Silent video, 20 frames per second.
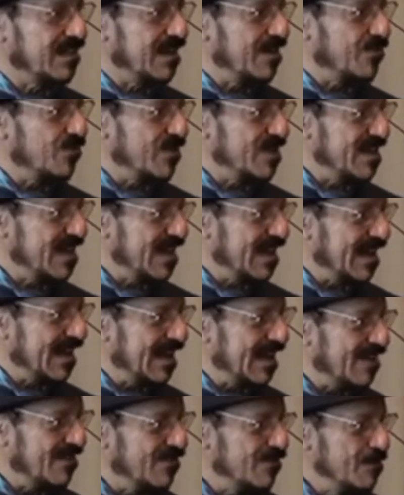that we
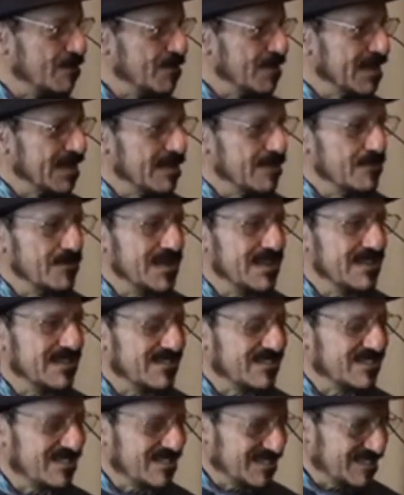have. I mean,
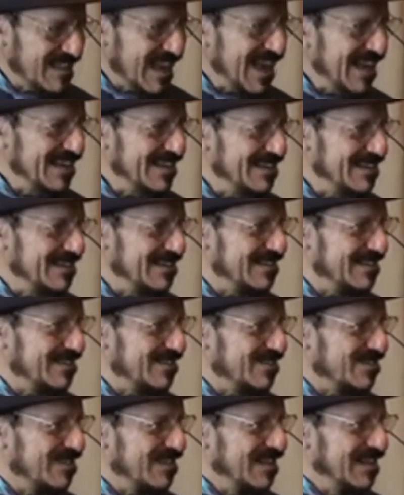society
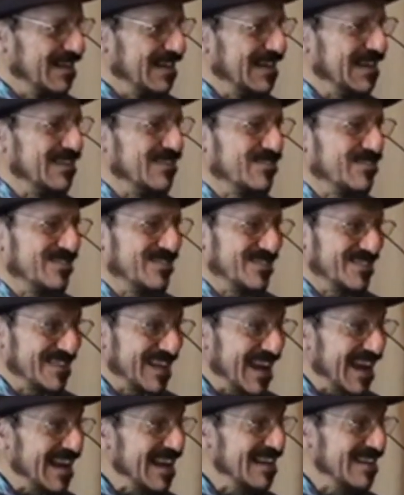is
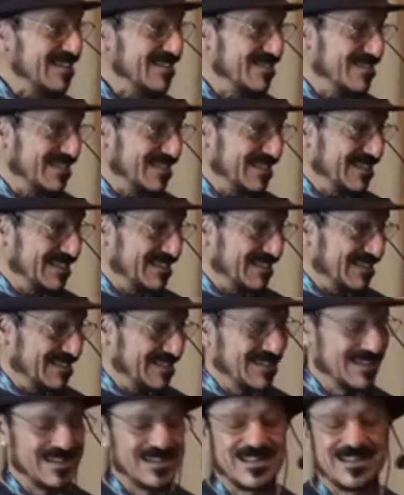changing
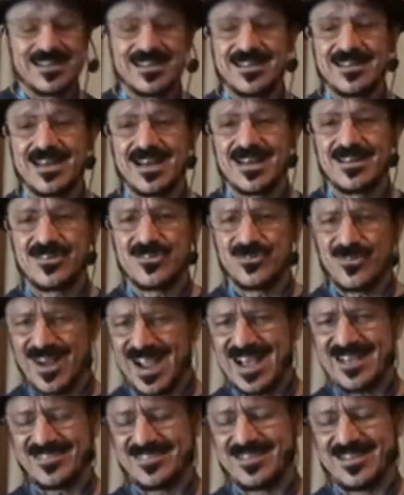
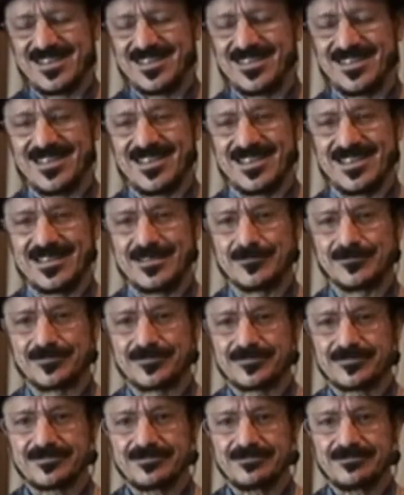drastically.
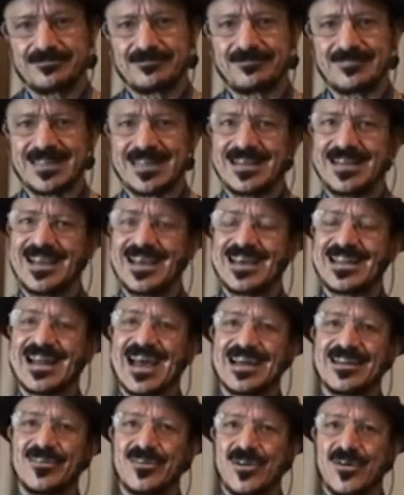And
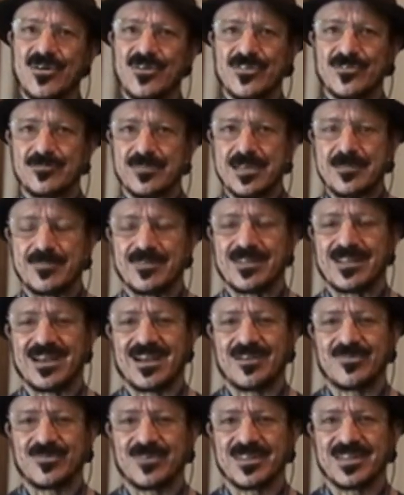I don't know if people
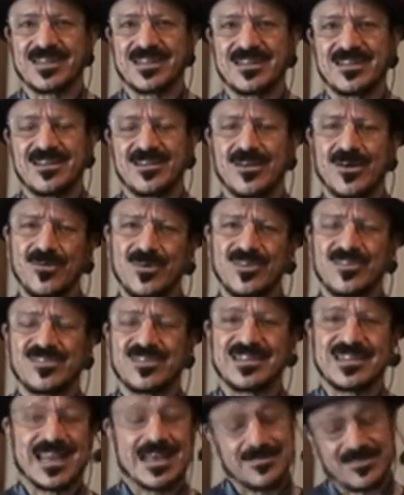are really
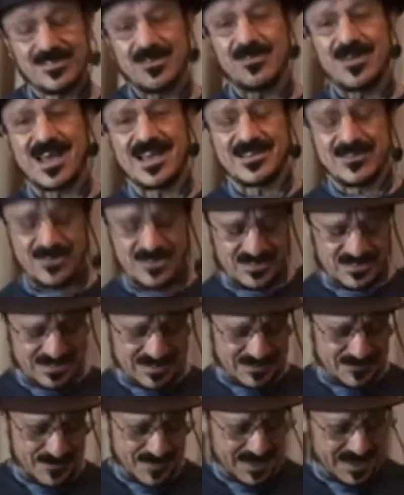noticing that. So I noticed
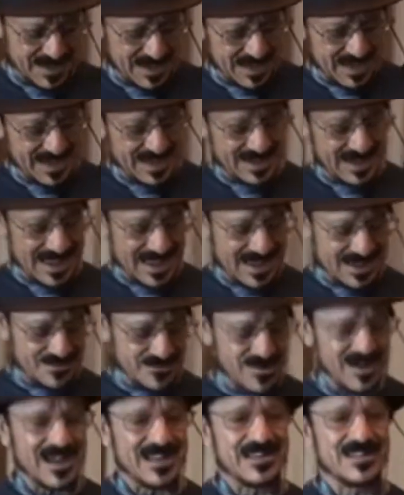it. And I
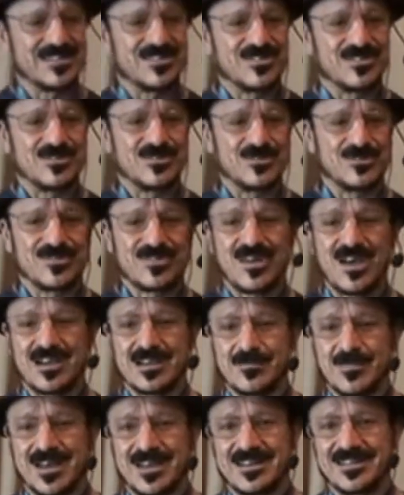wanted to
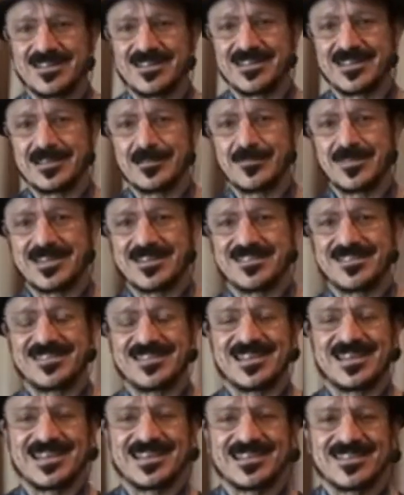talk about it a little bit
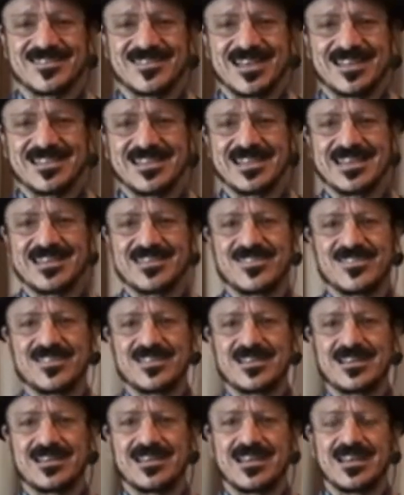today because I think it's
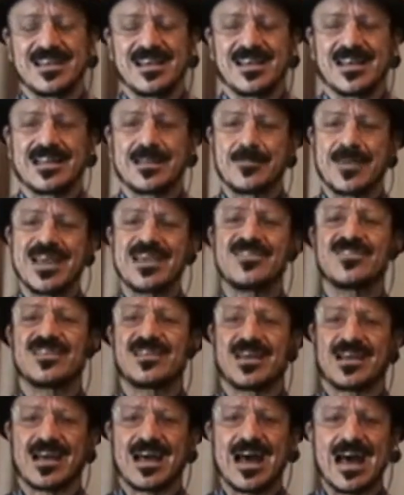an
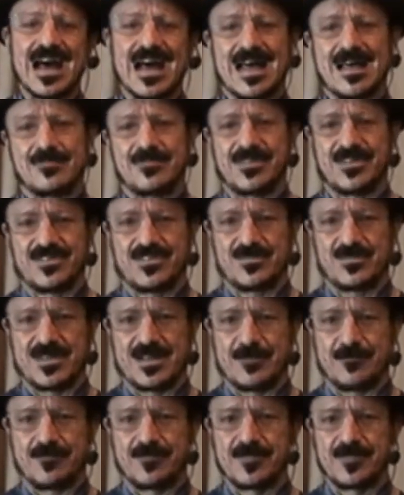amazing
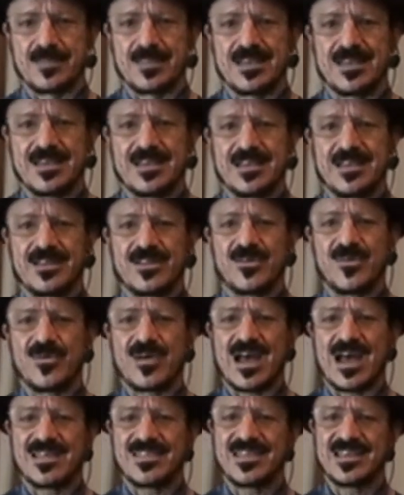accomplishment. You know,
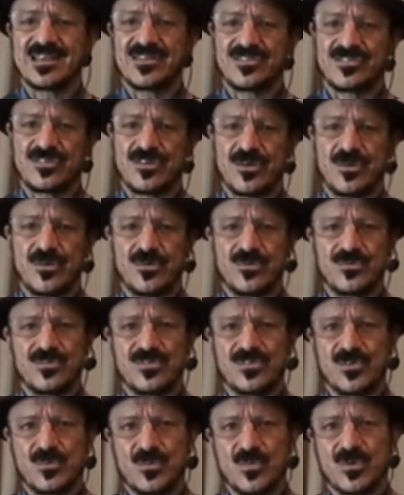I think it
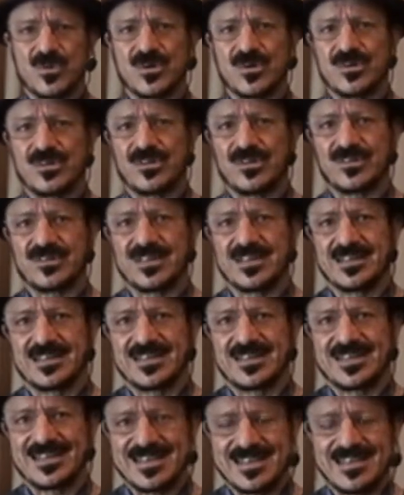shows the world
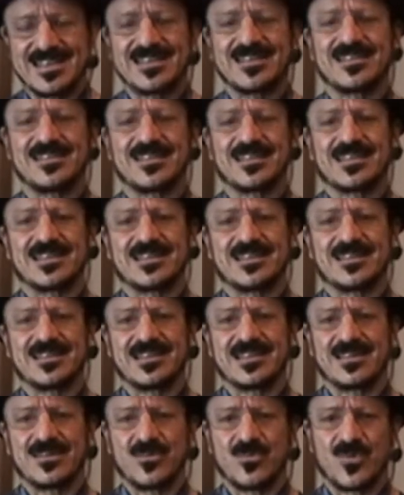
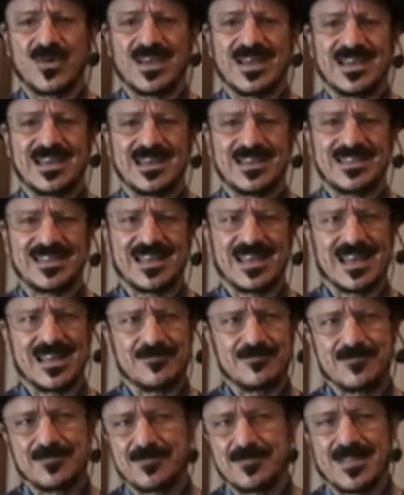healing in a way
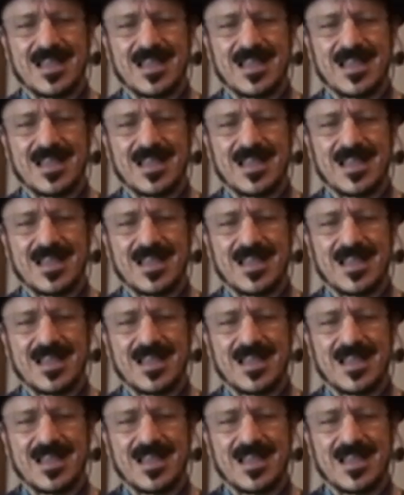that